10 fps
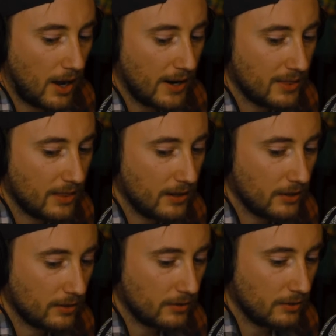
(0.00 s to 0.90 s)

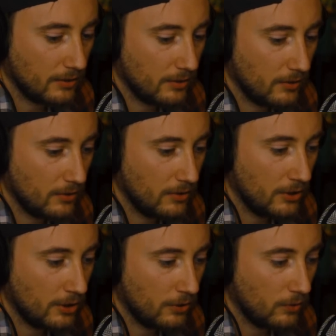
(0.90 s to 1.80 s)
think,
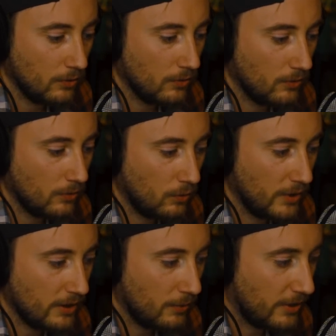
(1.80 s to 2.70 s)

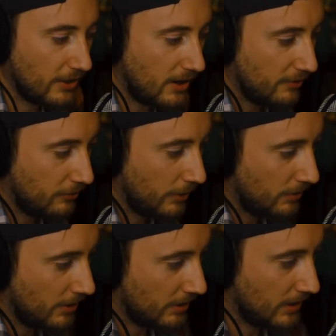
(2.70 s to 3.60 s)
we thought if we
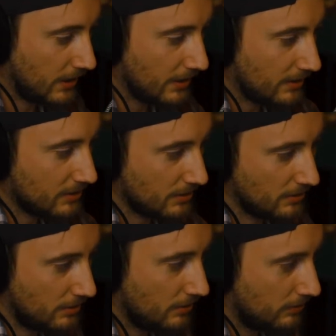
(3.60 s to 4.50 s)
were to kick this
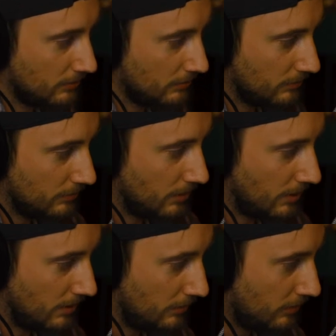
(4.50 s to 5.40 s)
in the,
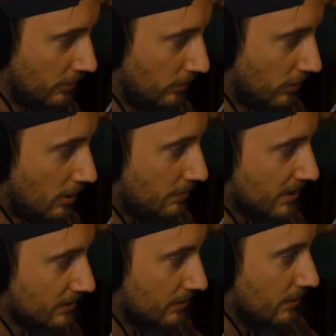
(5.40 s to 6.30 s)
curb
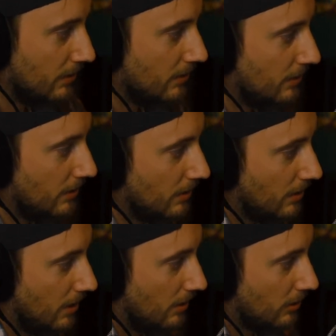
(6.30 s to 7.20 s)
this
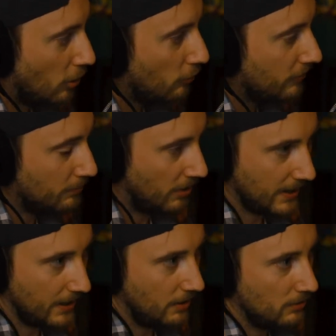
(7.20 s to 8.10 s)
COVID
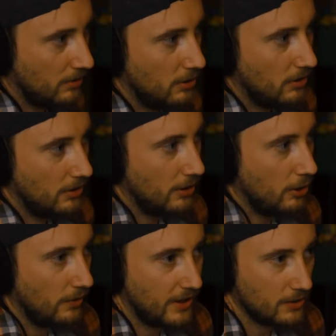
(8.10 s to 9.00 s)
breakout,
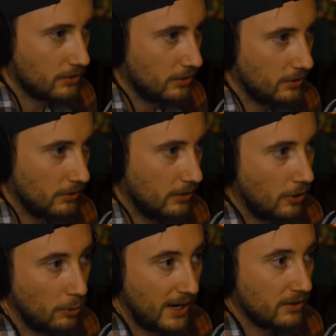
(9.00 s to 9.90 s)
things would
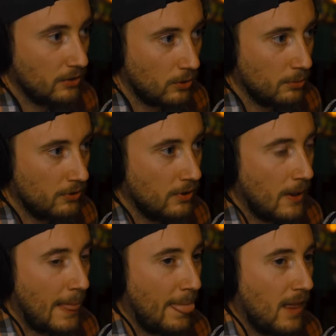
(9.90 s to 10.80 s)
go back to normal.
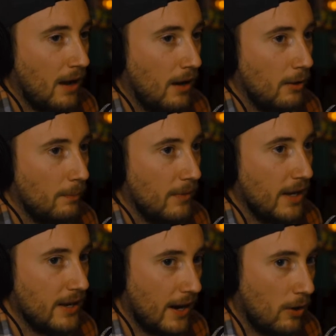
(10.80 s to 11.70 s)

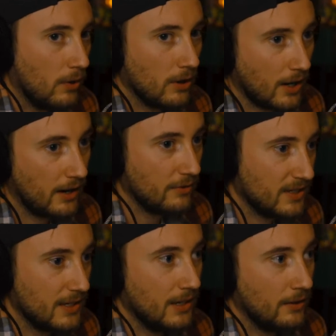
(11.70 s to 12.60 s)
And now we're kind of
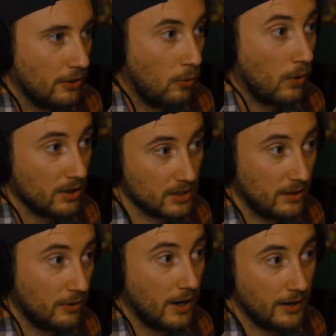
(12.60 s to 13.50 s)
seeing the worst
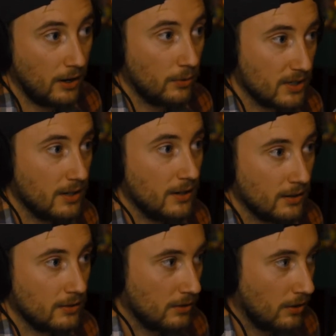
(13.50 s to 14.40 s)
of it right now. We're
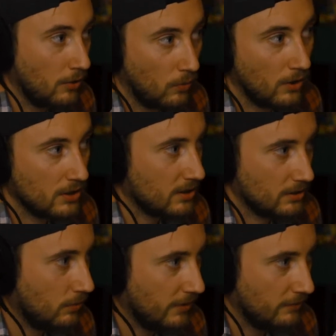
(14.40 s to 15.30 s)
seeing the
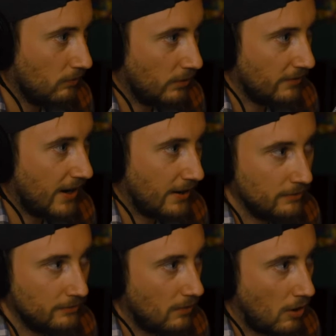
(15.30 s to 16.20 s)
worst we've
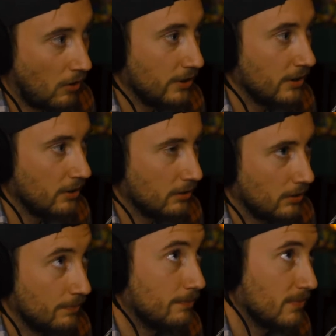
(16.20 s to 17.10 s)
had all year
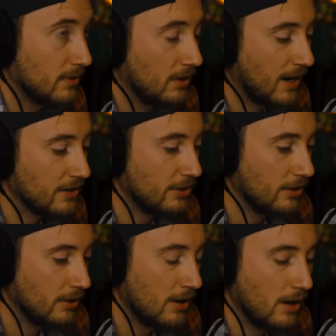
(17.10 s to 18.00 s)
or last year.